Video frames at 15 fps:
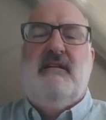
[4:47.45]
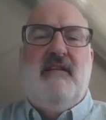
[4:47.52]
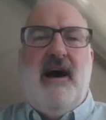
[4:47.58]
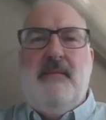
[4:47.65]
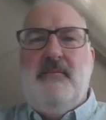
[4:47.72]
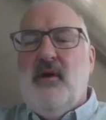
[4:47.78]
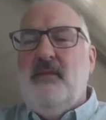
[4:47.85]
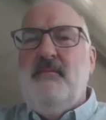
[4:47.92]
a
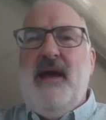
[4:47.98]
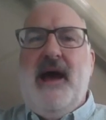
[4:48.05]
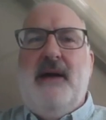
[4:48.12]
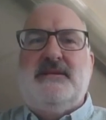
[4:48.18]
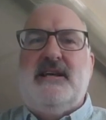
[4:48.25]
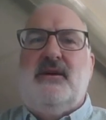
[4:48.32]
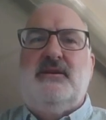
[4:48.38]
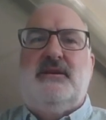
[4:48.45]
lot more
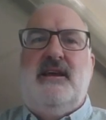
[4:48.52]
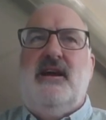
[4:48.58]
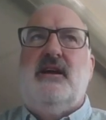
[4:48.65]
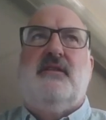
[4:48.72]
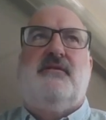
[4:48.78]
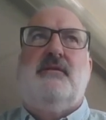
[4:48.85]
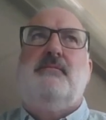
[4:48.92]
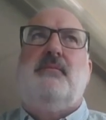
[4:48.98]
maps out
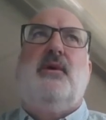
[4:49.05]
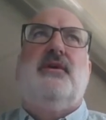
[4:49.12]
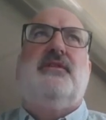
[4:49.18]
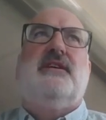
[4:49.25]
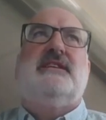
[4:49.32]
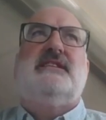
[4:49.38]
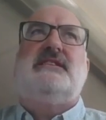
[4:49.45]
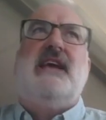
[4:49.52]
there from
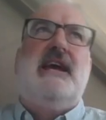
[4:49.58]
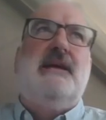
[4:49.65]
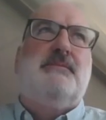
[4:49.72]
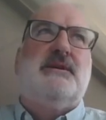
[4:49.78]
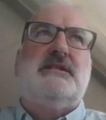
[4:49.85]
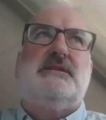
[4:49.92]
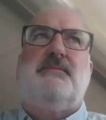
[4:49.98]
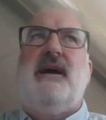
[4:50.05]
both a state
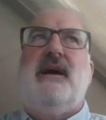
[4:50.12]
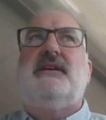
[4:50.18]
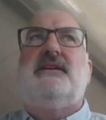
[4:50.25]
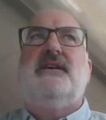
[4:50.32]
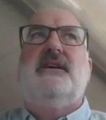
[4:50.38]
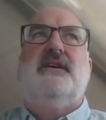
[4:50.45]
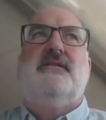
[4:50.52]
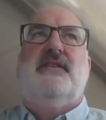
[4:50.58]

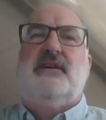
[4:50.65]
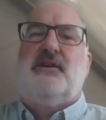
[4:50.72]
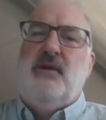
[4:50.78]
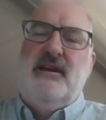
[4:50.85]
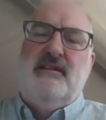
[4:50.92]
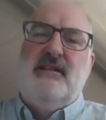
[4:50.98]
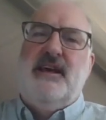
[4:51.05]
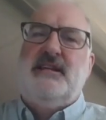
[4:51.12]
perspective, a
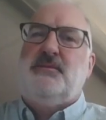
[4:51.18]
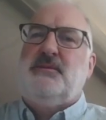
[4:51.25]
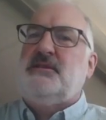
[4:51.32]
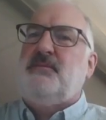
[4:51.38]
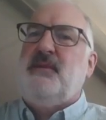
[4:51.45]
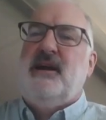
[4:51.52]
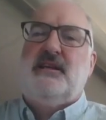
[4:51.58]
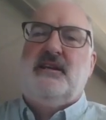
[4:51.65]
Great Lakes
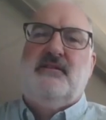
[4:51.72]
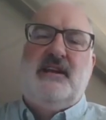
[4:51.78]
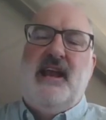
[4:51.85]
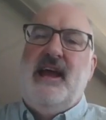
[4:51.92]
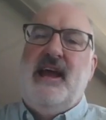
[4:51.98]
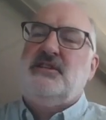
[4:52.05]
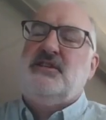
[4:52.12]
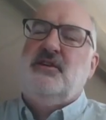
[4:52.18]
perspective, a
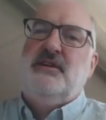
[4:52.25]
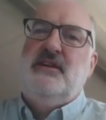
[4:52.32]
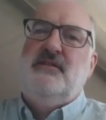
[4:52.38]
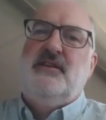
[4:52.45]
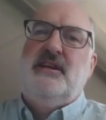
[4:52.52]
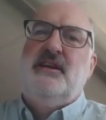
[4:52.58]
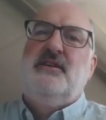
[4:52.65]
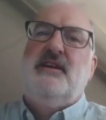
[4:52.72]
national,
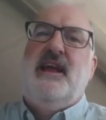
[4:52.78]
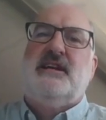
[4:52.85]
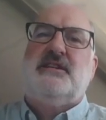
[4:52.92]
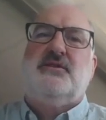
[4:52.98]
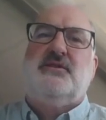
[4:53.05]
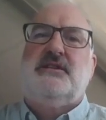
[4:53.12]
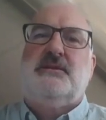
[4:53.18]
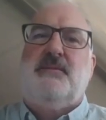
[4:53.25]
even
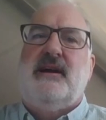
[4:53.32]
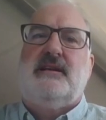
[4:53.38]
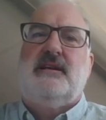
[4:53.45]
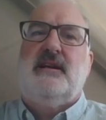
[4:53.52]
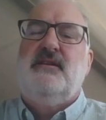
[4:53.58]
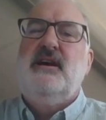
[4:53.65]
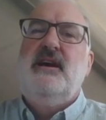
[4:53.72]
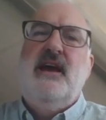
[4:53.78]
international
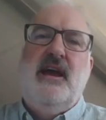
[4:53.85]
perspective.